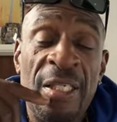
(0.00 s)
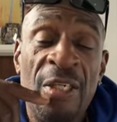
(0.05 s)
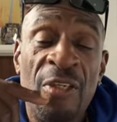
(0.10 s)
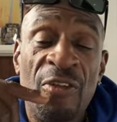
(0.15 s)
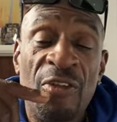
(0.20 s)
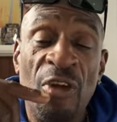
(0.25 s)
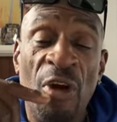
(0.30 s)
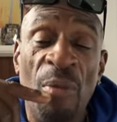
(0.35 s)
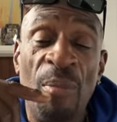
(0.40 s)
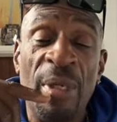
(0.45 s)

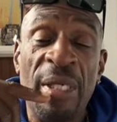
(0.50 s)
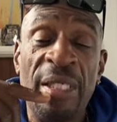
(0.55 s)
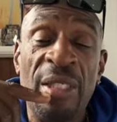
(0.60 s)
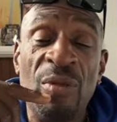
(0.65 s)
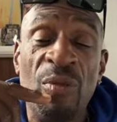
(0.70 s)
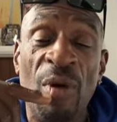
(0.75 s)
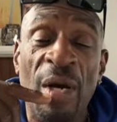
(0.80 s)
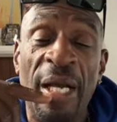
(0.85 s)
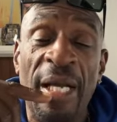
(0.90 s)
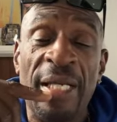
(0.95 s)
So many
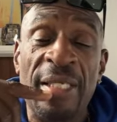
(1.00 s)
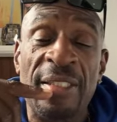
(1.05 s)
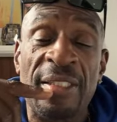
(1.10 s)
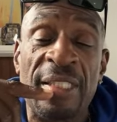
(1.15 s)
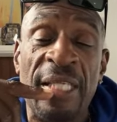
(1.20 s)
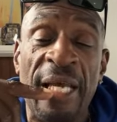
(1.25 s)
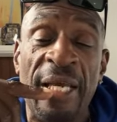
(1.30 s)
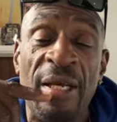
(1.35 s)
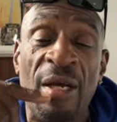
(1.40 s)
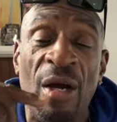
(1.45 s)
ways
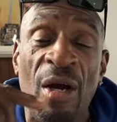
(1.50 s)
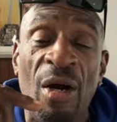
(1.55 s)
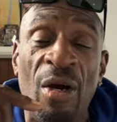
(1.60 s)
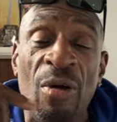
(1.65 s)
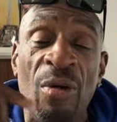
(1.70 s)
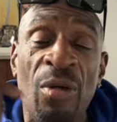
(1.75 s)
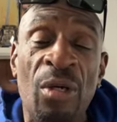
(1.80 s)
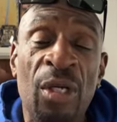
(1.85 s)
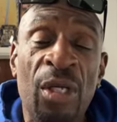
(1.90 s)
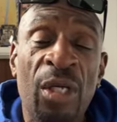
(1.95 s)
say,
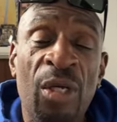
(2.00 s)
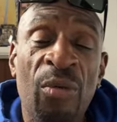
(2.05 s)
oh,